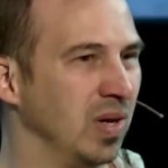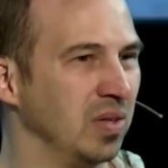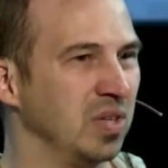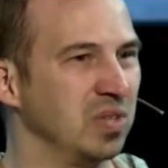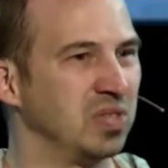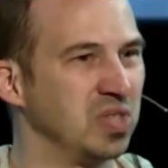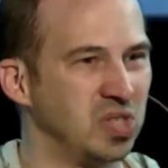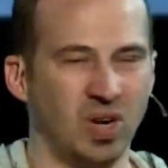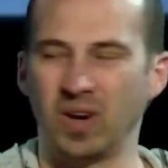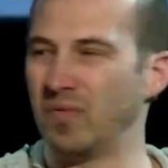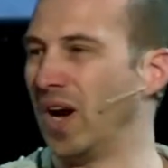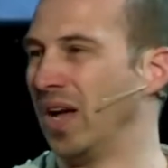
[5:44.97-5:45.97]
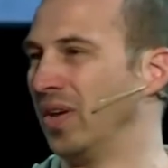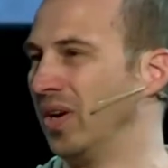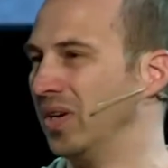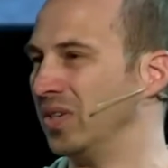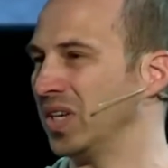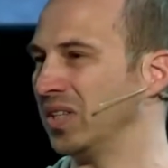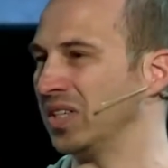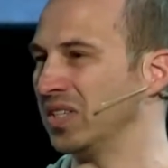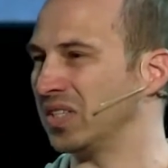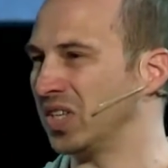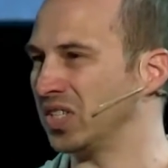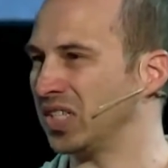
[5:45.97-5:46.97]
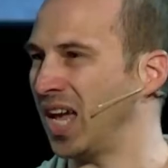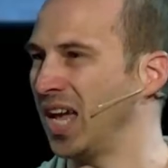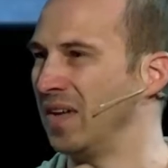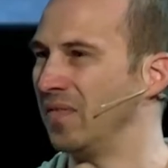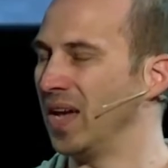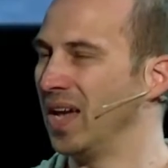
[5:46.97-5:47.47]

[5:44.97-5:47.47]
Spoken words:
to serve others and to save.